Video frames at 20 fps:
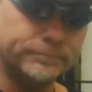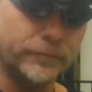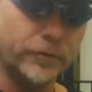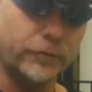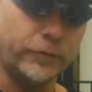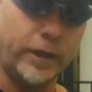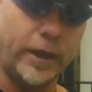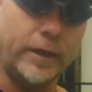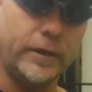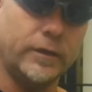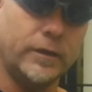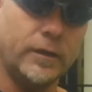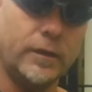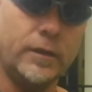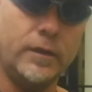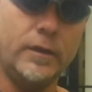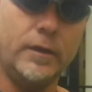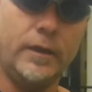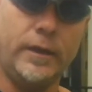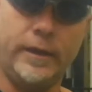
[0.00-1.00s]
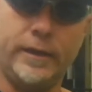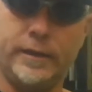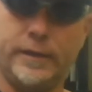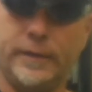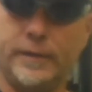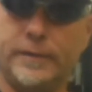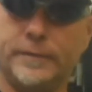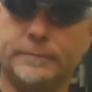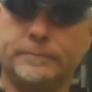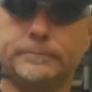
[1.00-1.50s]
Okay,
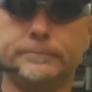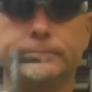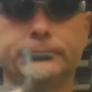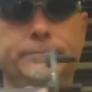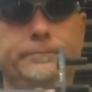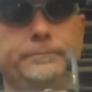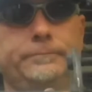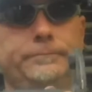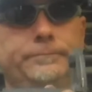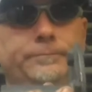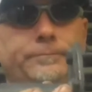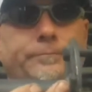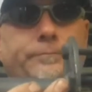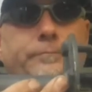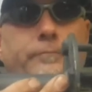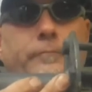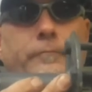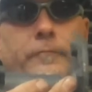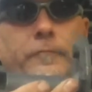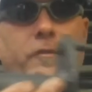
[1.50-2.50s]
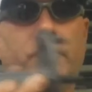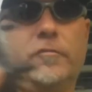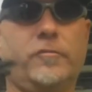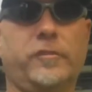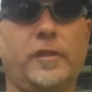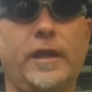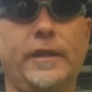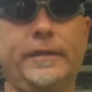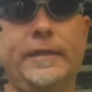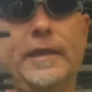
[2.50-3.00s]
and you
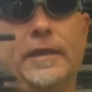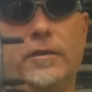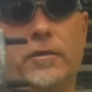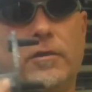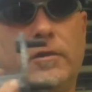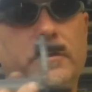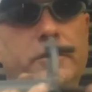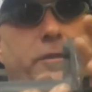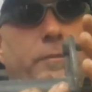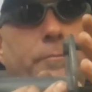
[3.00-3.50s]
slide that on, you